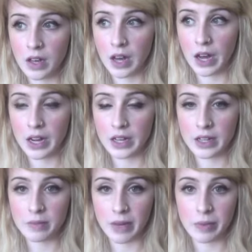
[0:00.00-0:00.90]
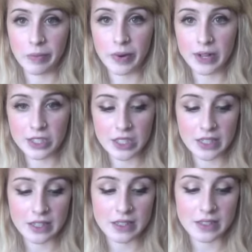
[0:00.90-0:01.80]
I clean my
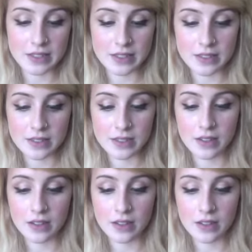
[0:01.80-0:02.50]
brushes